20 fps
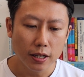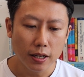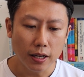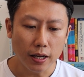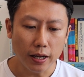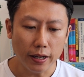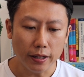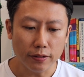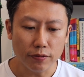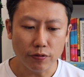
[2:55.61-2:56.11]

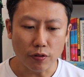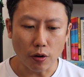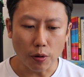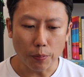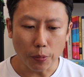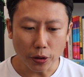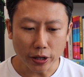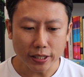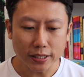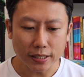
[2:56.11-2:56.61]
and for
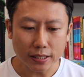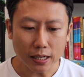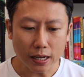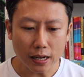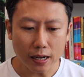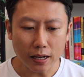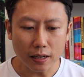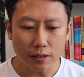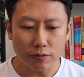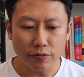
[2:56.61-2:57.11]

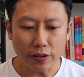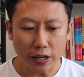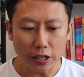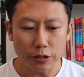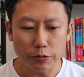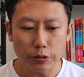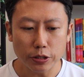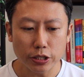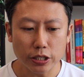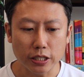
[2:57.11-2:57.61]
Morningstar
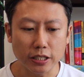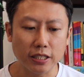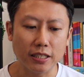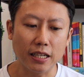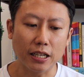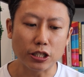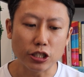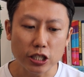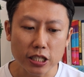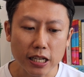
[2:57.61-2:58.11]
valuation is
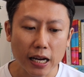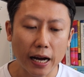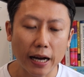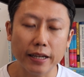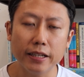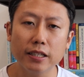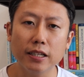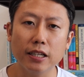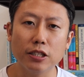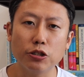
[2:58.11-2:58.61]
actually
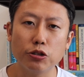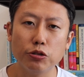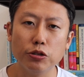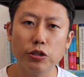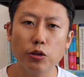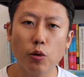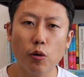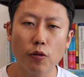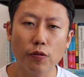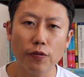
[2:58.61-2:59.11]
higher at
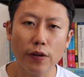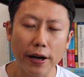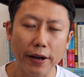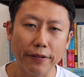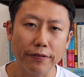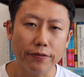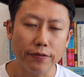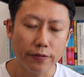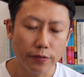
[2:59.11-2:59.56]
305.